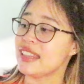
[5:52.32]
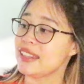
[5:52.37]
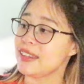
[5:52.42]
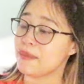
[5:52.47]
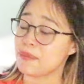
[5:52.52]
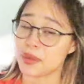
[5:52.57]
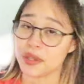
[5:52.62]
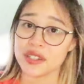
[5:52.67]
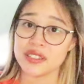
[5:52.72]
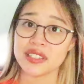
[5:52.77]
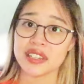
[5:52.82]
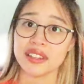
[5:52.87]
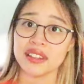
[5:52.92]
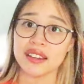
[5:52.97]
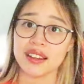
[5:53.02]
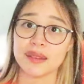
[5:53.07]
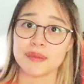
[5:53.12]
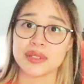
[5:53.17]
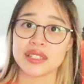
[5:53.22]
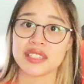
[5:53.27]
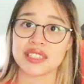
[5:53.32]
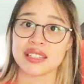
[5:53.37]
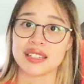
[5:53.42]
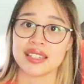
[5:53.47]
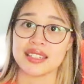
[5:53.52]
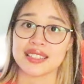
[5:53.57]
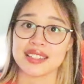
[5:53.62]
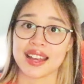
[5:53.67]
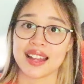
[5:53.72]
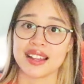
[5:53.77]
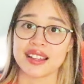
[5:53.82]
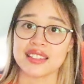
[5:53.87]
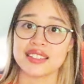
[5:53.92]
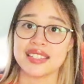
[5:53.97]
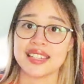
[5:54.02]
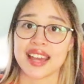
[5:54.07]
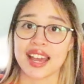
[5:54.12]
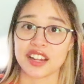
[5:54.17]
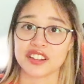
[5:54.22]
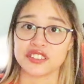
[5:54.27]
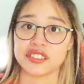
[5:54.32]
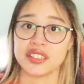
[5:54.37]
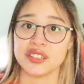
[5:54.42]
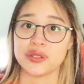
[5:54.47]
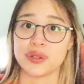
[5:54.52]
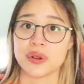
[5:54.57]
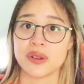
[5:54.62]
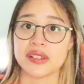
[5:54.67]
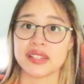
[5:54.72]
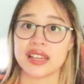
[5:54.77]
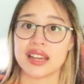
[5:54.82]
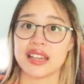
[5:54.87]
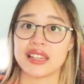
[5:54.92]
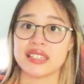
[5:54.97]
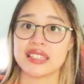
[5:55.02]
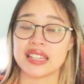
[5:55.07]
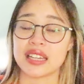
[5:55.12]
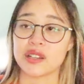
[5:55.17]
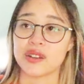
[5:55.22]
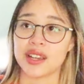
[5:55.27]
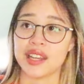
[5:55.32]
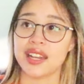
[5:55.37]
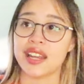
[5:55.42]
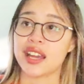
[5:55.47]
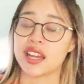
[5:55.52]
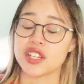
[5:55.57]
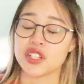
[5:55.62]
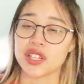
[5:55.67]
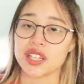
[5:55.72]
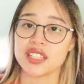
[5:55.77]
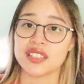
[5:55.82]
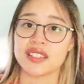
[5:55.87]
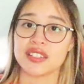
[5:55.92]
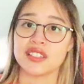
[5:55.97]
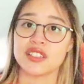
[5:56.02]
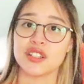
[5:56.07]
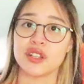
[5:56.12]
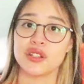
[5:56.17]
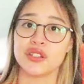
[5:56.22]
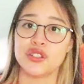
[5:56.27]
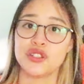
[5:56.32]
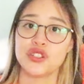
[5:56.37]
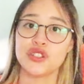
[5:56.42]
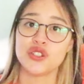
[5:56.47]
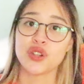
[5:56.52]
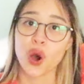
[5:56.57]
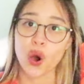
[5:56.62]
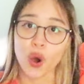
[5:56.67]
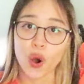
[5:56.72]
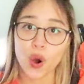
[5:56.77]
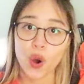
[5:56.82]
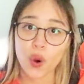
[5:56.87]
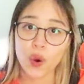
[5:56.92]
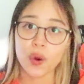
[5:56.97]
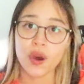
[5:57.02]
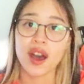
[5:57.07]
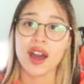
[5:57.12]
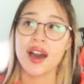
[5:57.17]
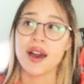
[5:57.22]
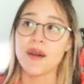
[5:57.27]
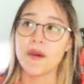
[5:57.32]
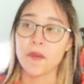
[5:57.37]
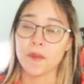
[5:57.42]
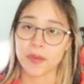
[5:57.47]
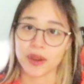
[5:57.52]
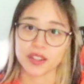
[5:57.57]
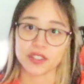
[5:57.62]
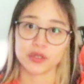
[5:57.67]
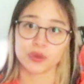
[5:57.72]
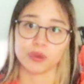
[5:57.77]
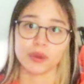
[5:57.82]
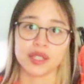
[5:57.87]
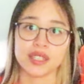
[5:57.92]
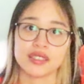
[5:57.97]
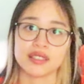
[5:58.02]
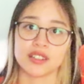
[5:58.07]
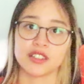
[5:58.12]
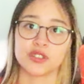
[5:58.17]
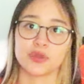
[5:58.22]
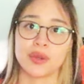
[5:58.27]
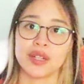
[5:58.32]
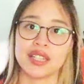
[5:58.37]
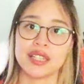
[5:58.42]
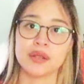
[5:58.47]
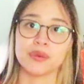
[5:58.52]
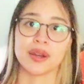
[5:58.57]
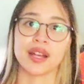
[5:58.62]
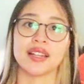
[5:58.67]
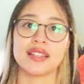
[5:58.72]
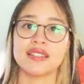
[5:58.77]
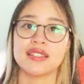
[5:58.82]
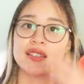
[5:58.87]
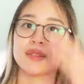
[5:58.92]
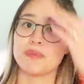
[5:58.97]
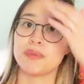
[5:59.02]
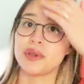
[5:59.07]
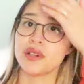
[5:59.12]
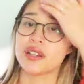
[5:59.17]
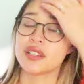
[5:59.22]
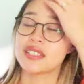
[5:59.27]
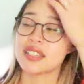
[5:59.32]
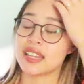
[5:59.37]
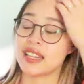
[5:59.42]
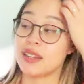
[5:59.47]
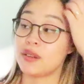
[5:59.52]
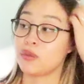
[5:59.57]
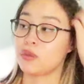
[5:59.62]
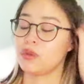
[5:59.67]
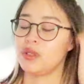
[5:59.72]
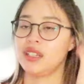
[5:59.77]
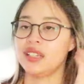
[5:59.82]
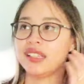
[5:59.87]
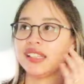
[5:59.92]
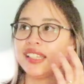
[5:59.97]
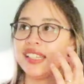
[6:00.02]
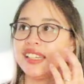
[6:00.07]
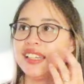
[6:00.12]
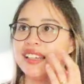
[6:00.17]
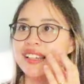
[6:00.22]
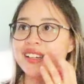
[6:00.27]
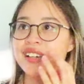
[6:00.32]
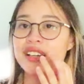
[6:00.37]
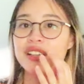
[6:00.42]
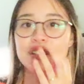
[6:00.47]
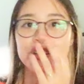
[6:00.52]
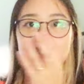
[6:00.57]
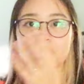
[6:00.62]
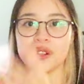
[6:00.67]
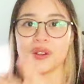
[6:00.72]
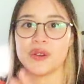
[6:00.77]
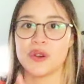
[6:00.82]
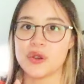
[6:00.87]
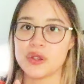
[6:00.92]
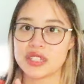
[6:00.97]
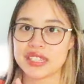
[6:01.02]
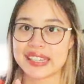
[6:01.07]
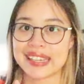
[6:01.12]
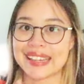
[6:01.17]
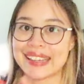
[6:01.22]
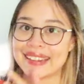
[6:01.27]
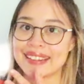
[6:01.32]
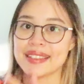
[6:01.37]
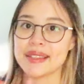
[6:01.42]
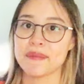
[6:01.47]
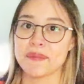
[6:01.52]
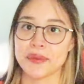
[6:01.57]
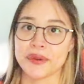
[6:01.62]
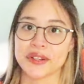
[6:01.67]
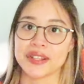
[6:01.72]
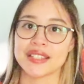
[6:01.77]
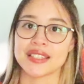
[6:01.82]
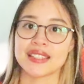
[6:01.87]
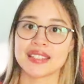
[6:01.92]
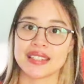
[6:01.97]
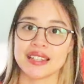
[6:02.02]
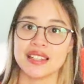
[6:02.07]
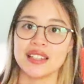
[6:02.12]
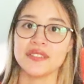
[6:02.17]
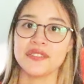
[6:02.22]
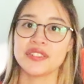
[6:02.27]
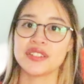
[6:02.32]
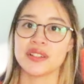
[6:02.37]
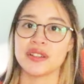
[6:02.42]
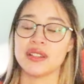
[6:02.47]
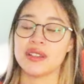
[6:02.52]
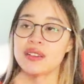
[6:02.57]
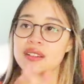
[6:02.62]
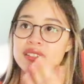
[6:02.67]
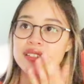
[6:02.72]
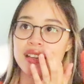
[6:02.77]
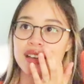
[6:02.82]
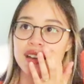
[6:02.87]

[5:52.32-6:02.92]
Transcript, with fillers: The bookseller at Mysterious Galaxy actually told us that Grady Hendrix does so much research when he writes his books and it really shows in the book itself. So you could